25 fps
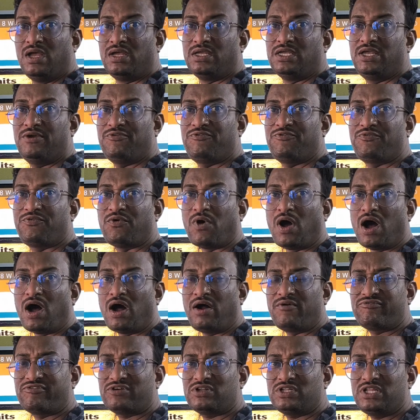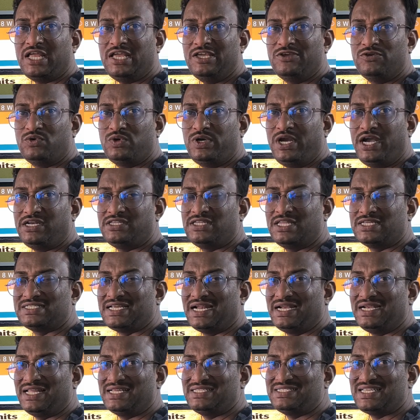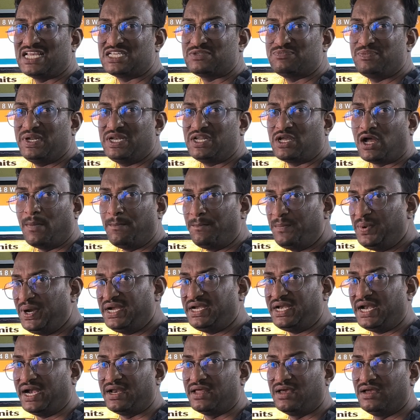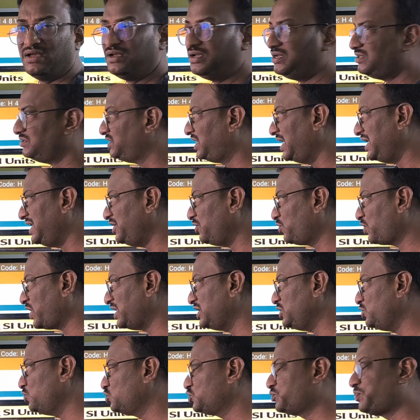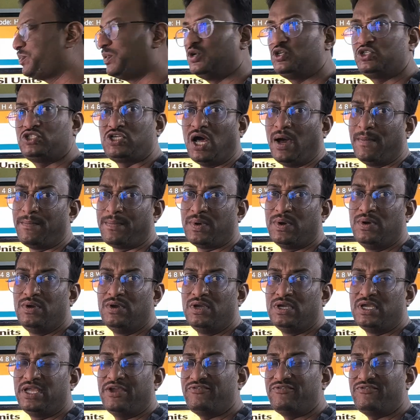If after the unit the sentence has been completed, then you can use full stop.